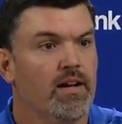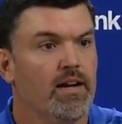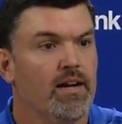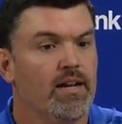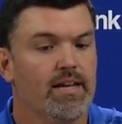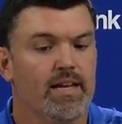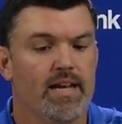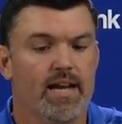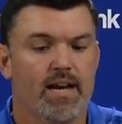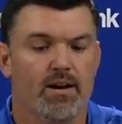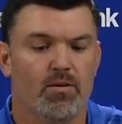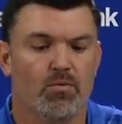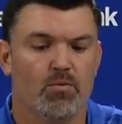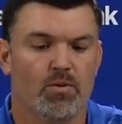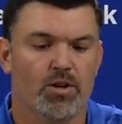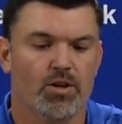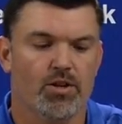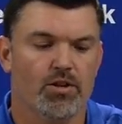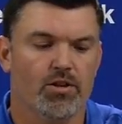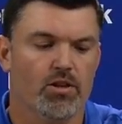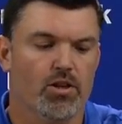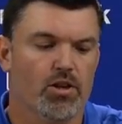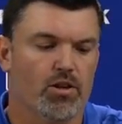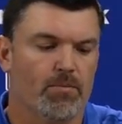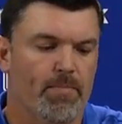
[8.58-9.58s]
Yeah, when
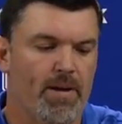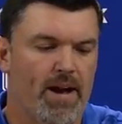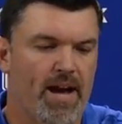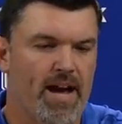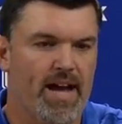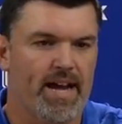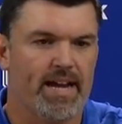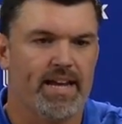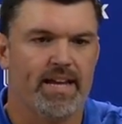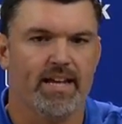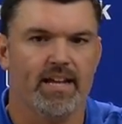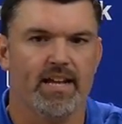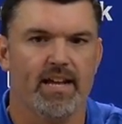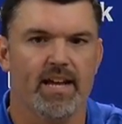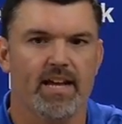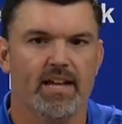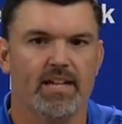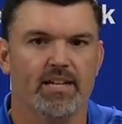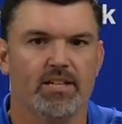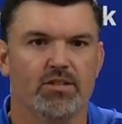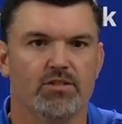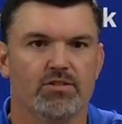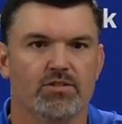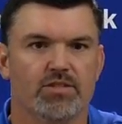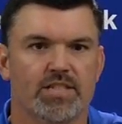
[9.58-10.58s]
you look back
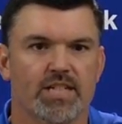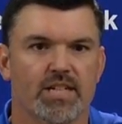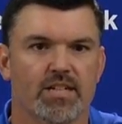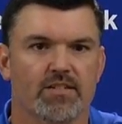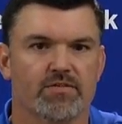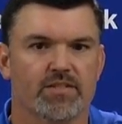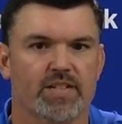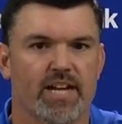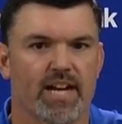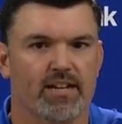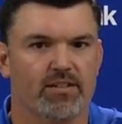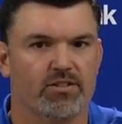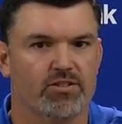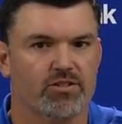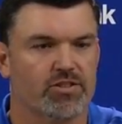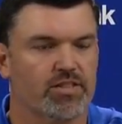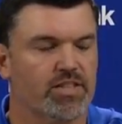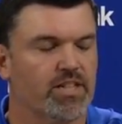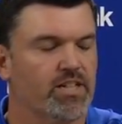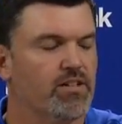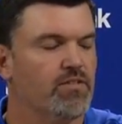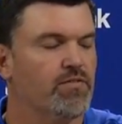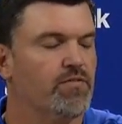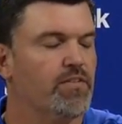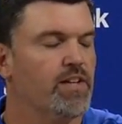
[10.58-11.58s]
and you self-scout
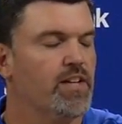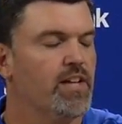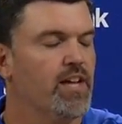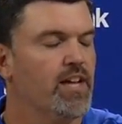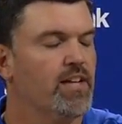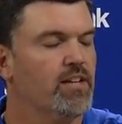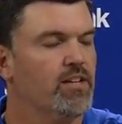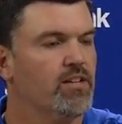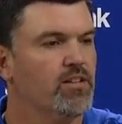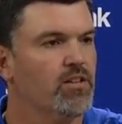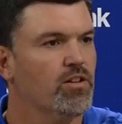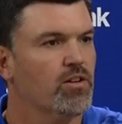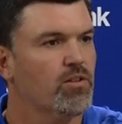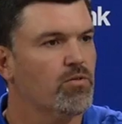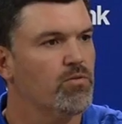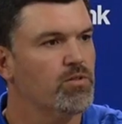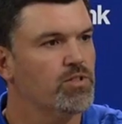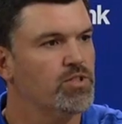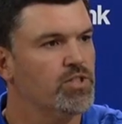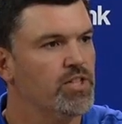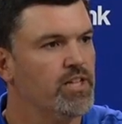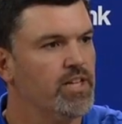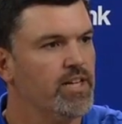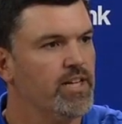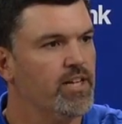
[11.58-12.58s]
yourself and you look
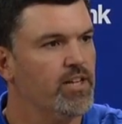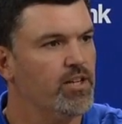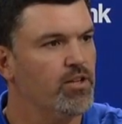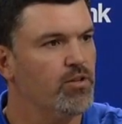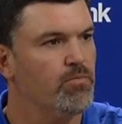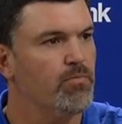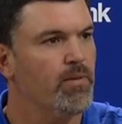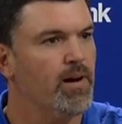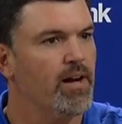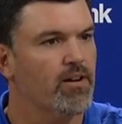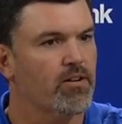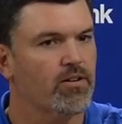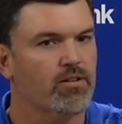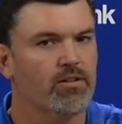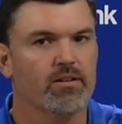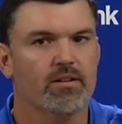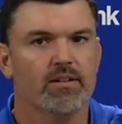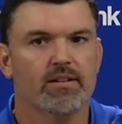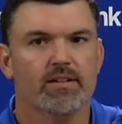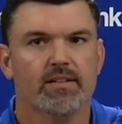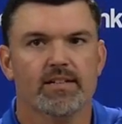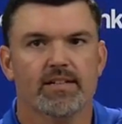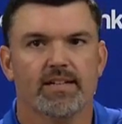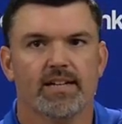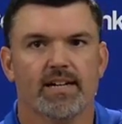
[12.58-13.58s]
what you need to do better,
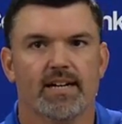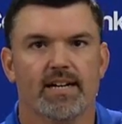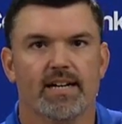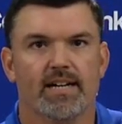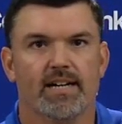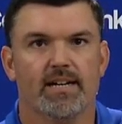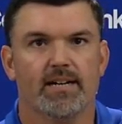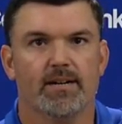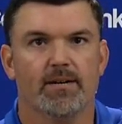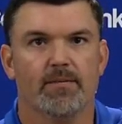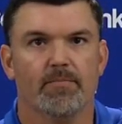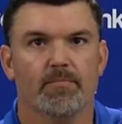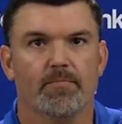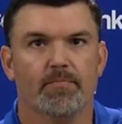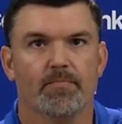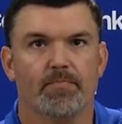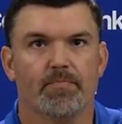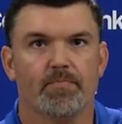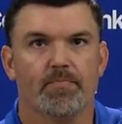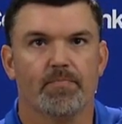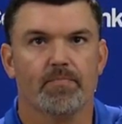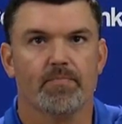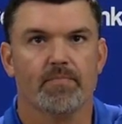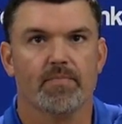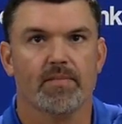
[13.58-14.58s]

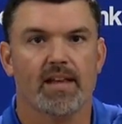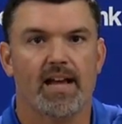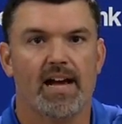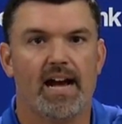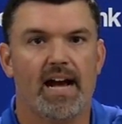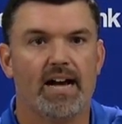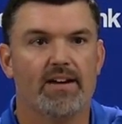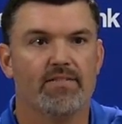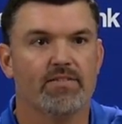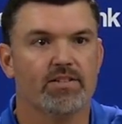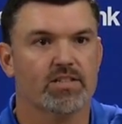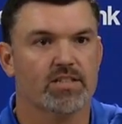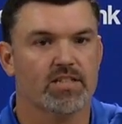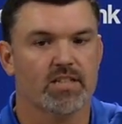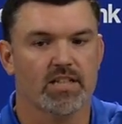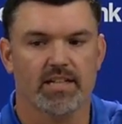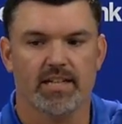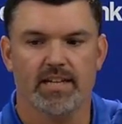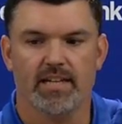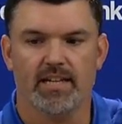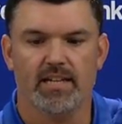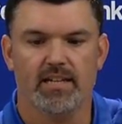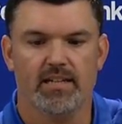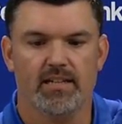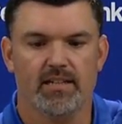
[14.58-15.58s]

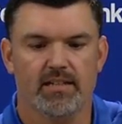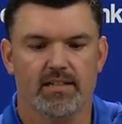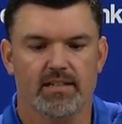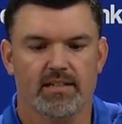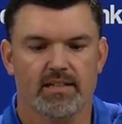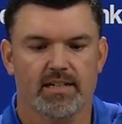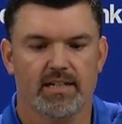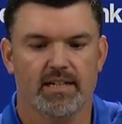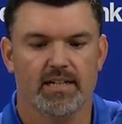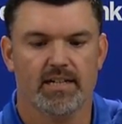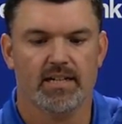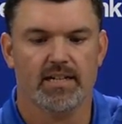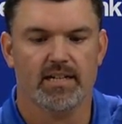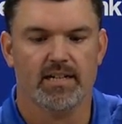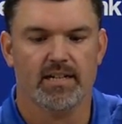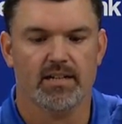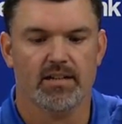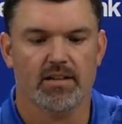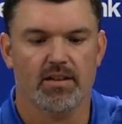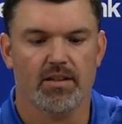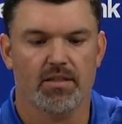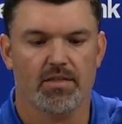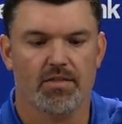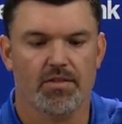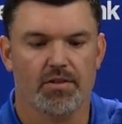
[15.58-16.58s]
obviously,
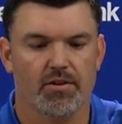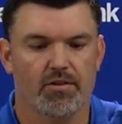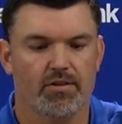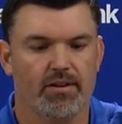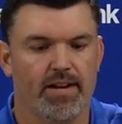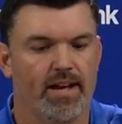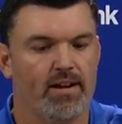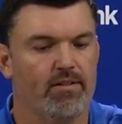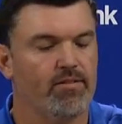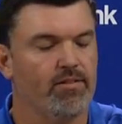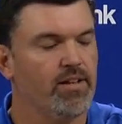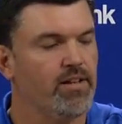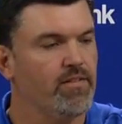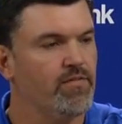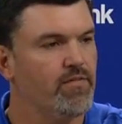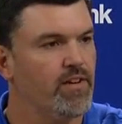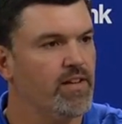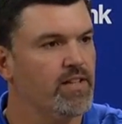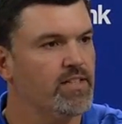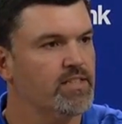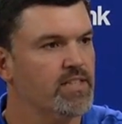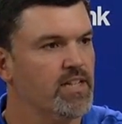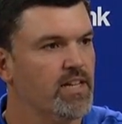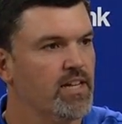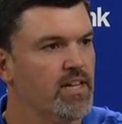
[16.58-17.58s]
third down
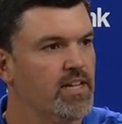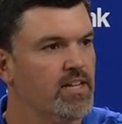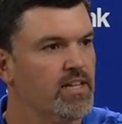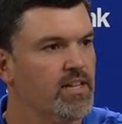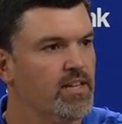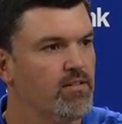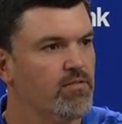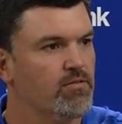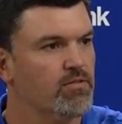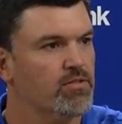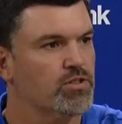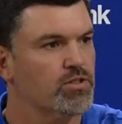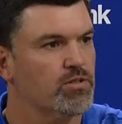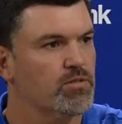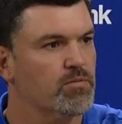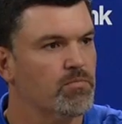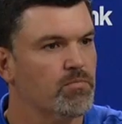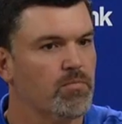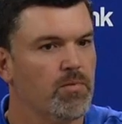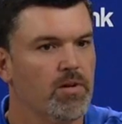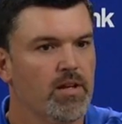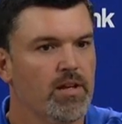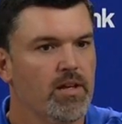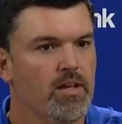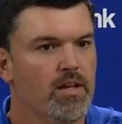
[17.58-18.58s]
defense, and there were
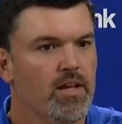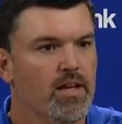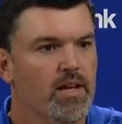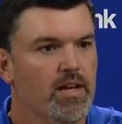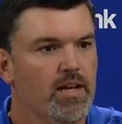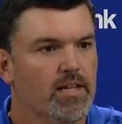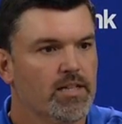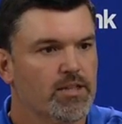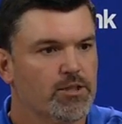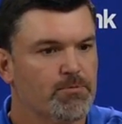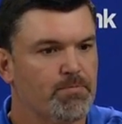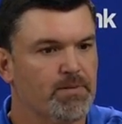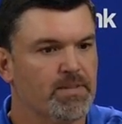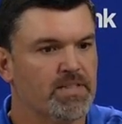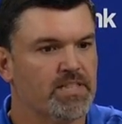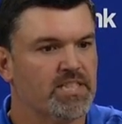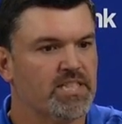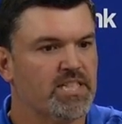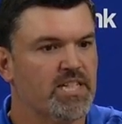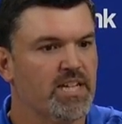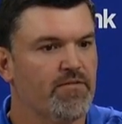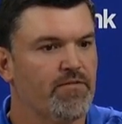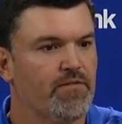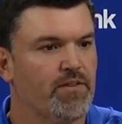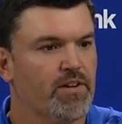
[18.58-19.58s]
some
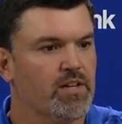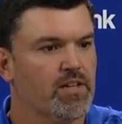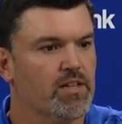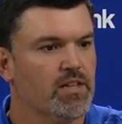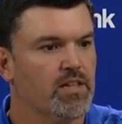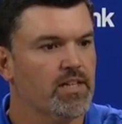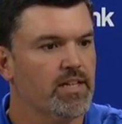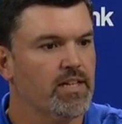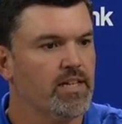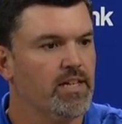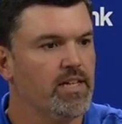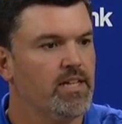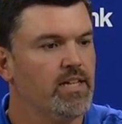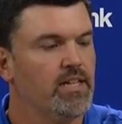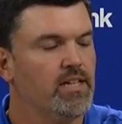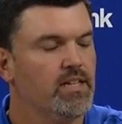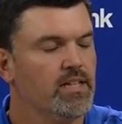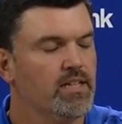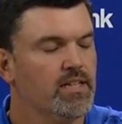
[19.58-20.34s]
specifically